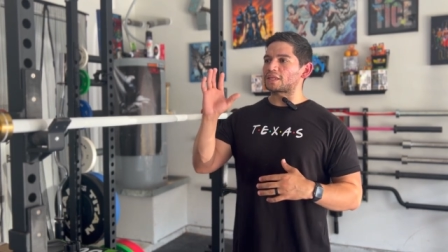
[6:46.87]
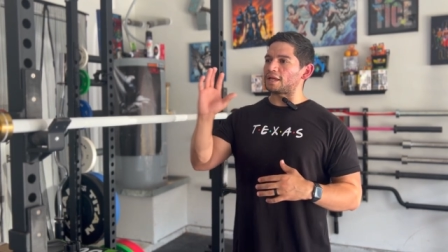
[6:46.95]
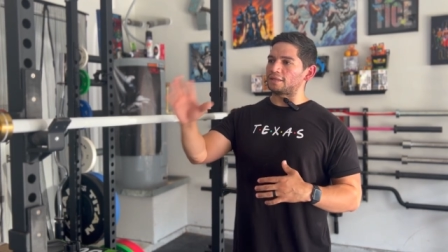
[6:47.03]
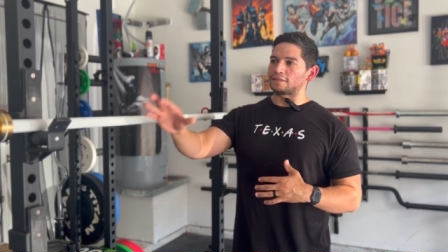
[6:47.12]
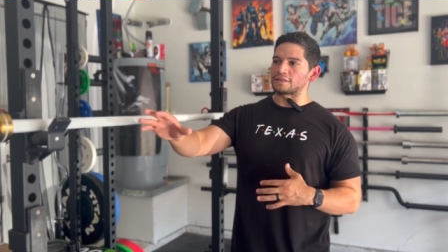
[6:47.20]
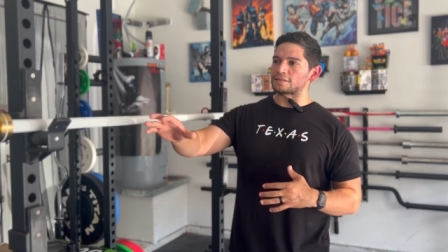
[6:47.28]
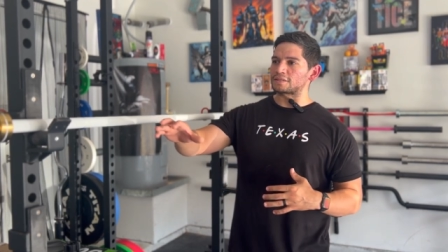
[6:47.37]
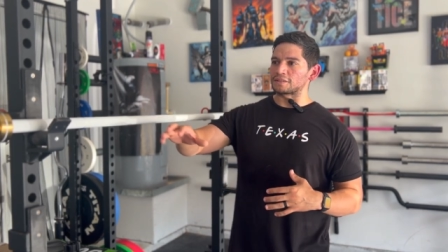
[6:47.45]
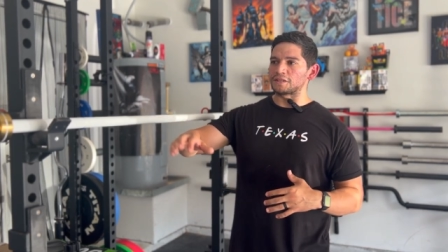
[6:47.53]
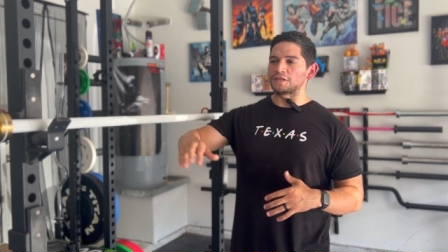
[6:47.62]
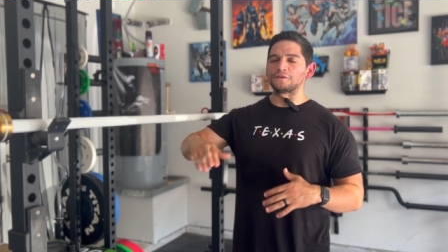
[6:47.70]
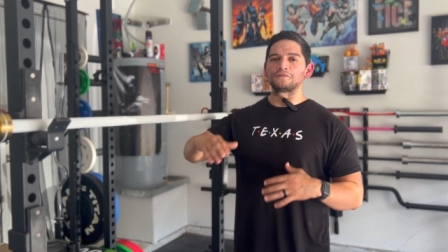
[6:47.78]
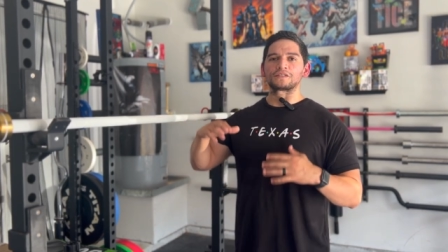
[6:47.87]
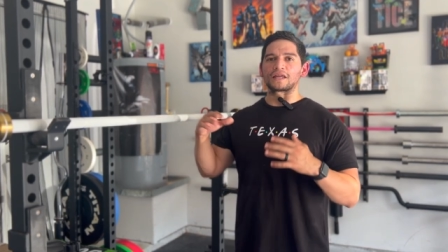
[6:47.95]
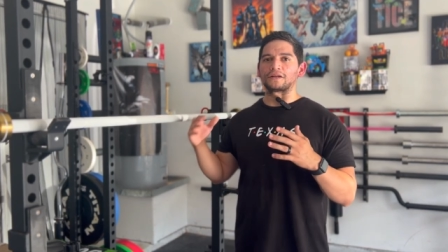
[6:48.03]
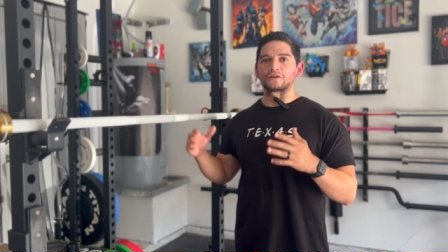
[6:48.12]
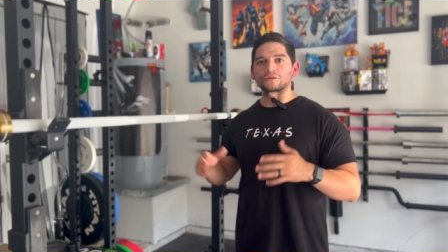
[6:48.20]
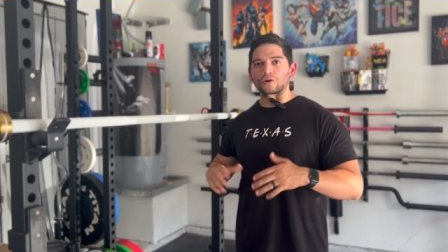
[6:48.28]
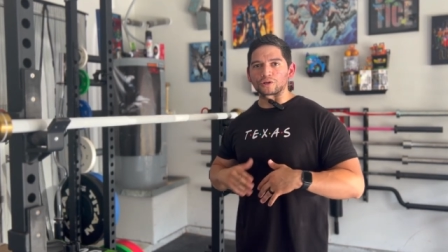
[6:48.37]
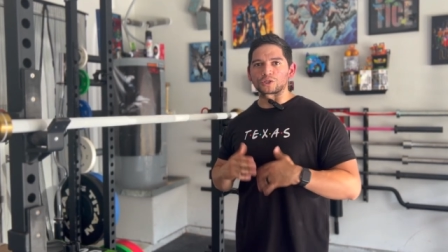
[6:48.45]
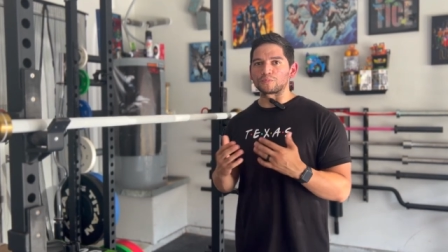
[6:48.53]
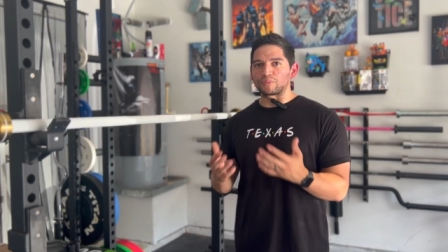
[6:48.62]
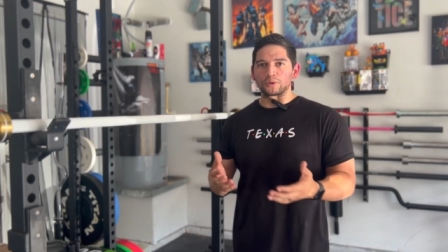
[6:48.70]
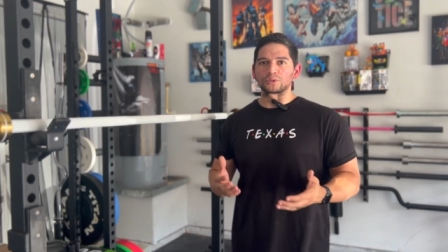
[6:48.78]
and the sleeves that are
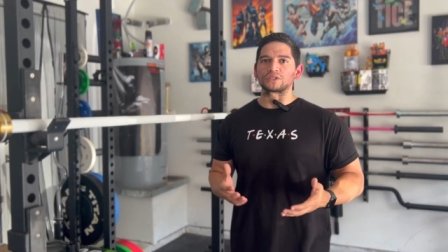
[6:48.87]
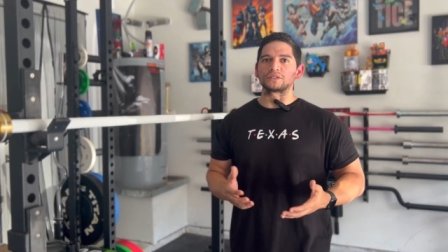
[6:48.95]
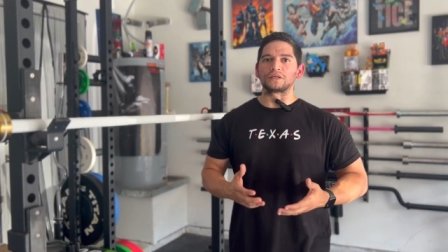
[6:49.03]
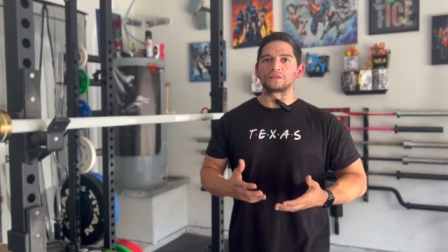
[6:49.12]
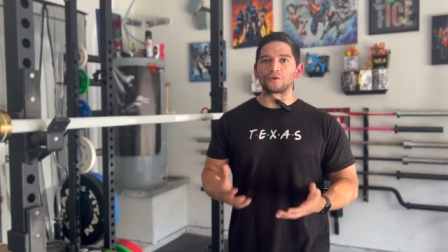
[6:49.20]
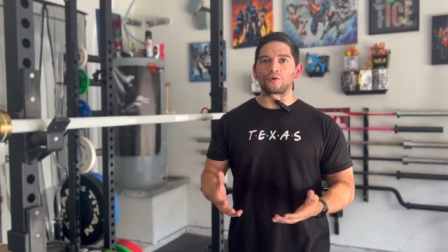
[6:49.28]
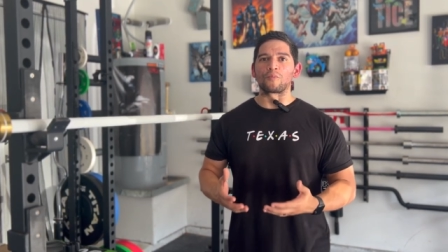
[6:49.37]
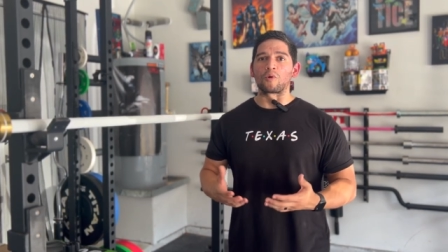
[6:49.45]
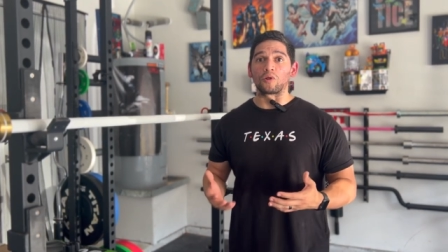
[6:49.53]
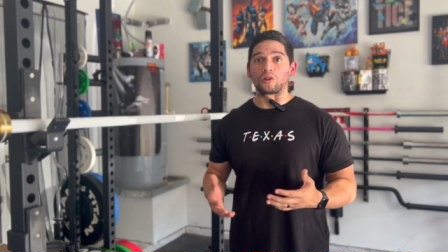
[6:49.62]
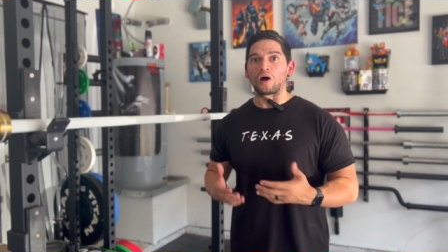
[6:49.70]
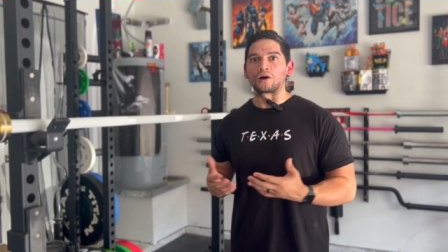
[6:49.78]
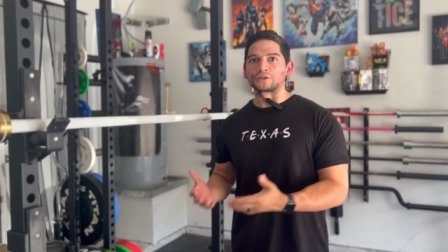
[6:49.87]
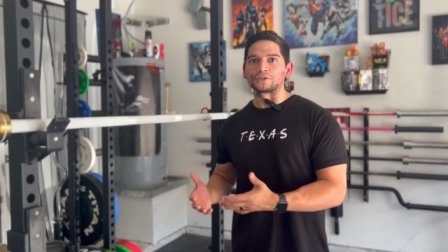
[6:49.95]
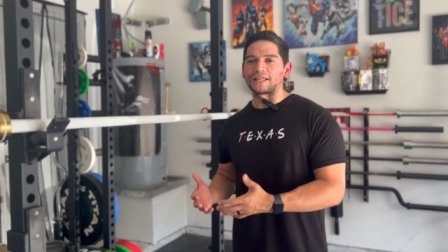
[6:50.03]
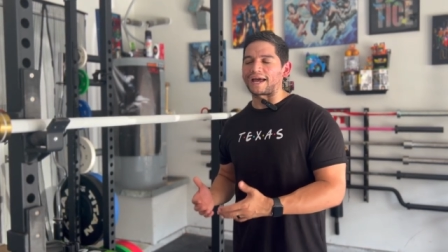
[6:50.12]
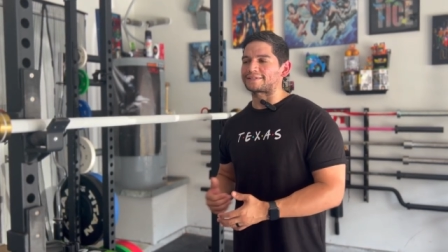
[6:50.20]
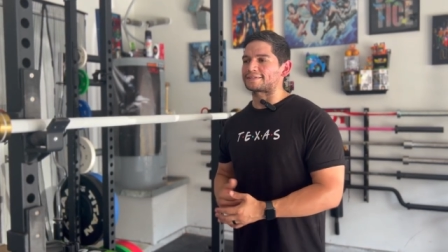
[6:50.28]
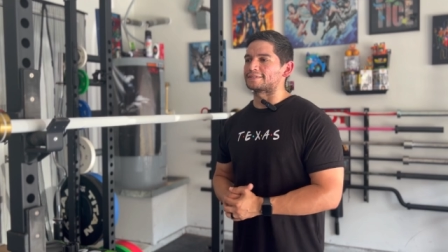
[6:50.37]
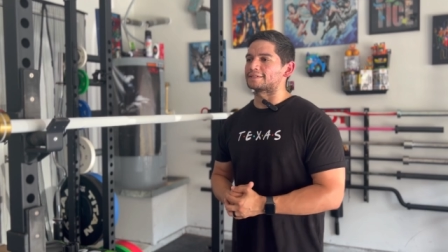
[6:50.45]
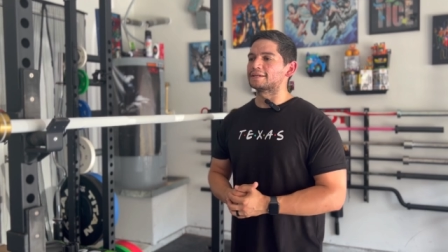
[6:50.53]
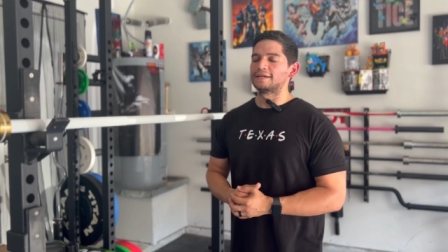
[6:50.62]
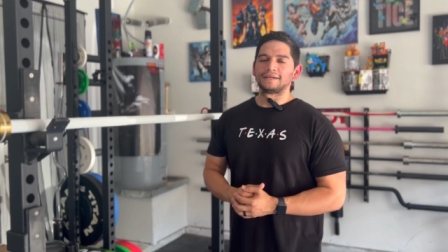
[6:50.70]
supposedly a little more longer lasting.